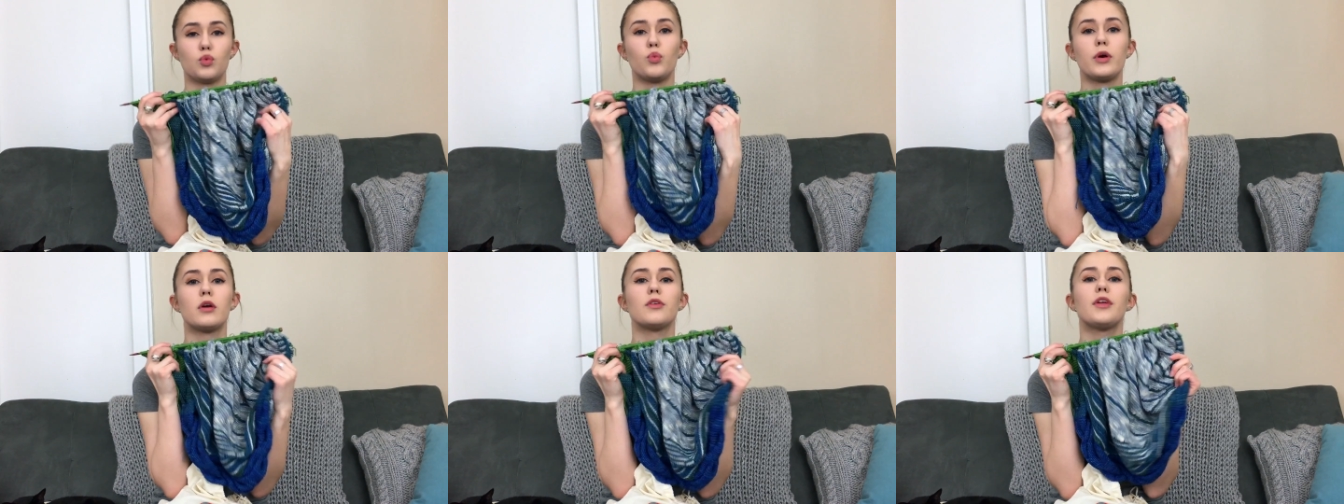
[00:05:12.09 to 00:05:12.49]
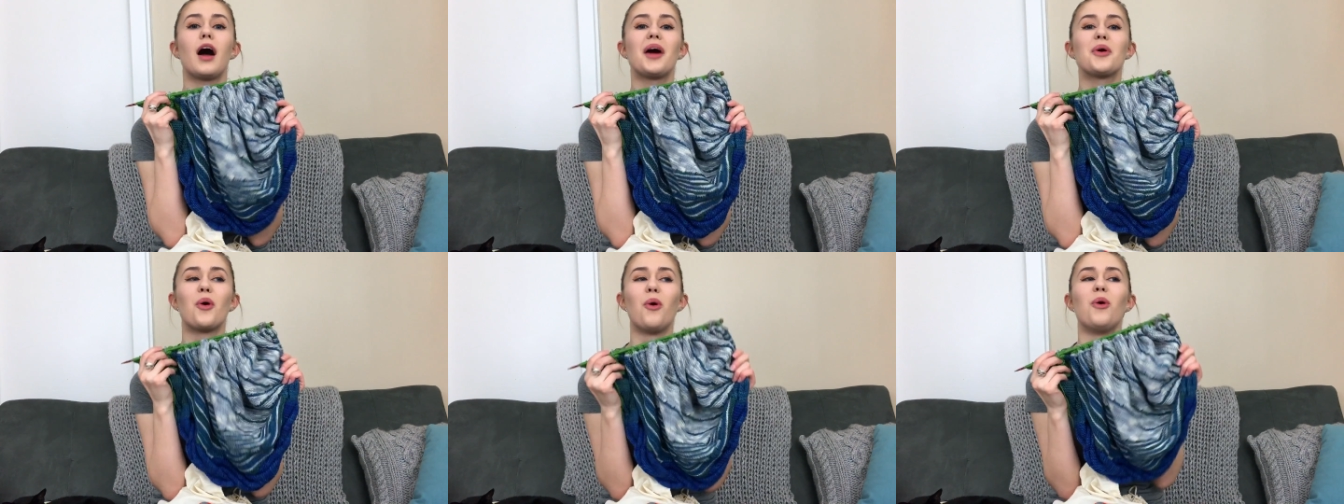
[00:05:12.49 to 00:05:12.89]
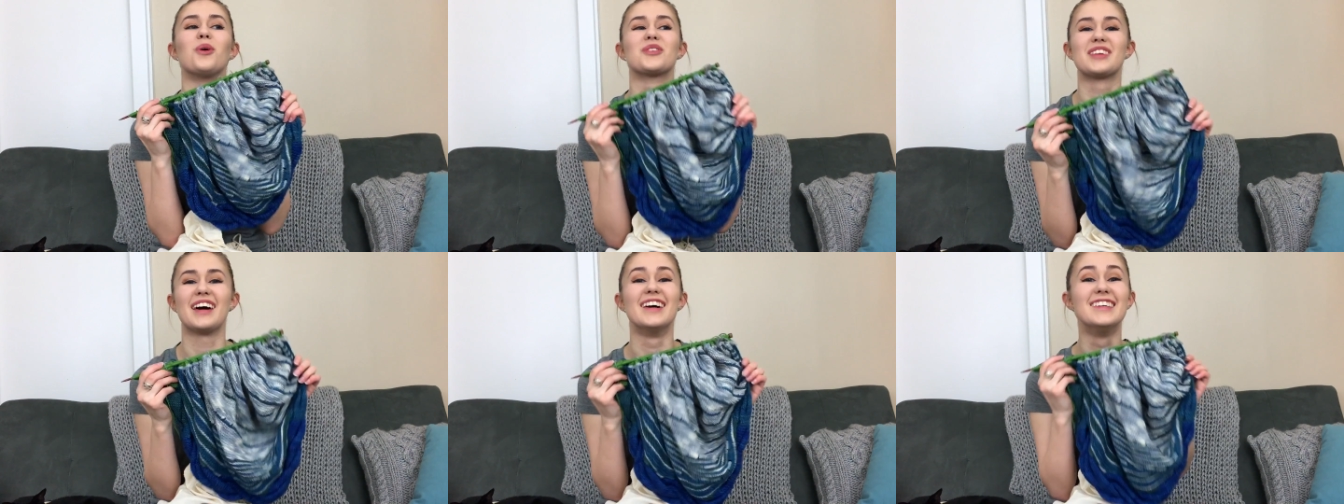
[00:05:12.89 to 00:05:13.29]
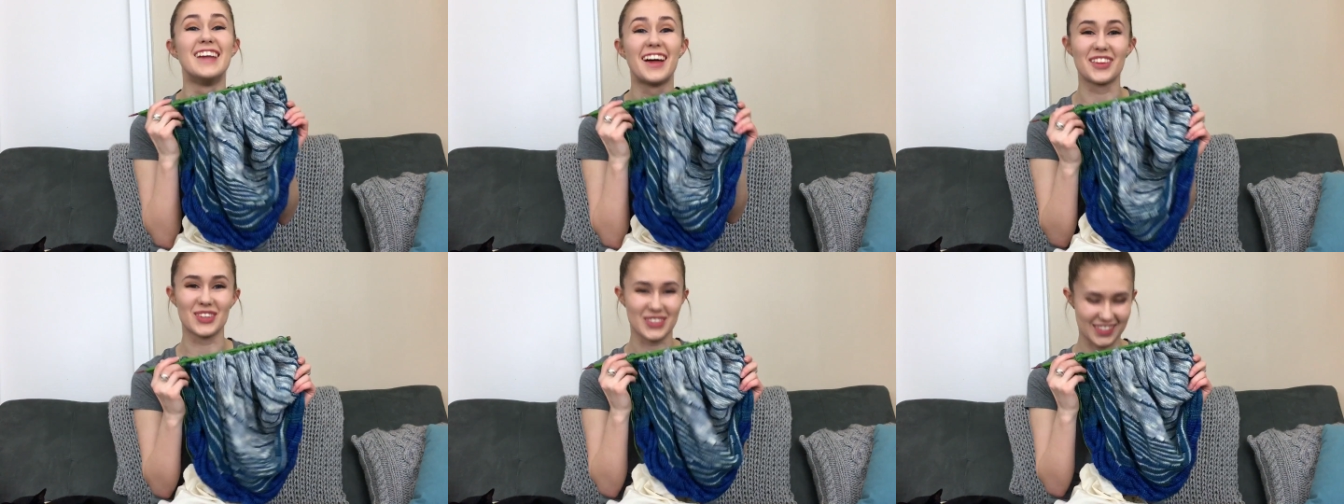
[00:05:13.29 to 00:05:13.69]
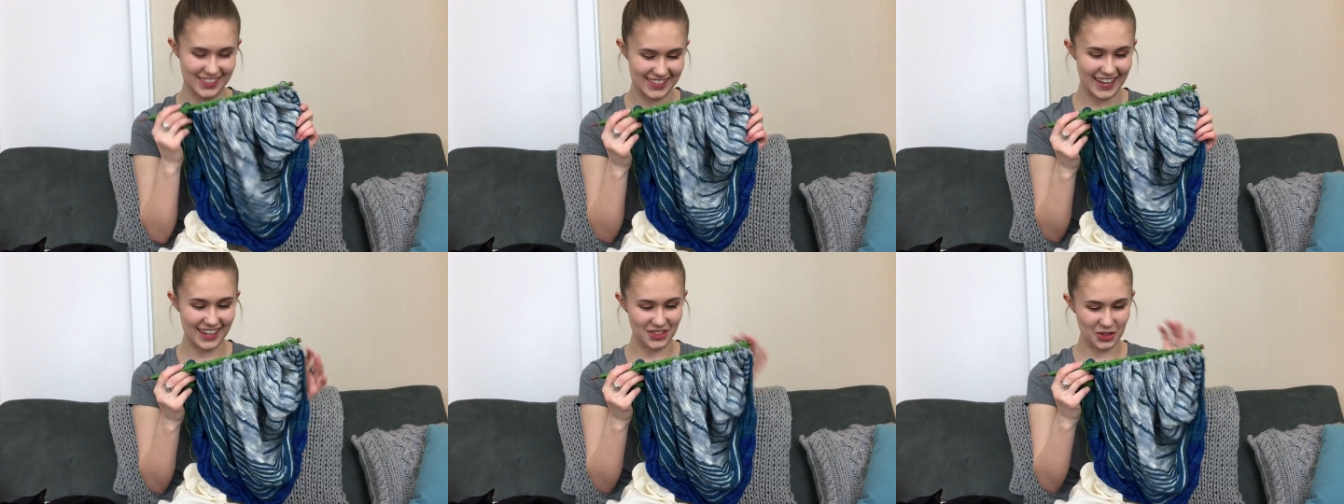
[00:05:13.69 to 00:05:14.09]
will not hold another
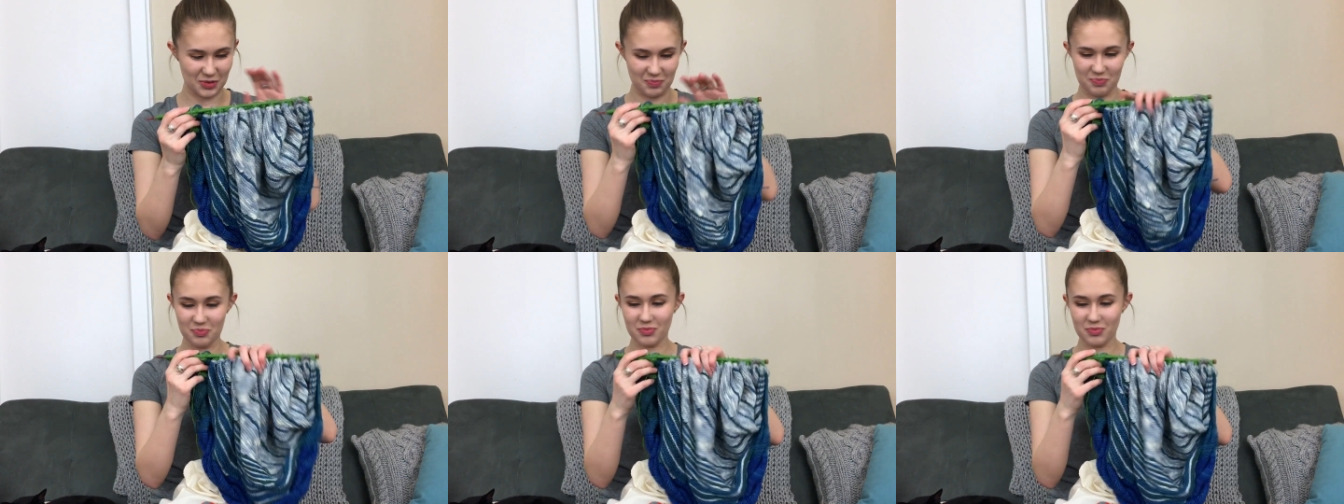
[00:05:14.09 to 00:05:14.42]
stitch.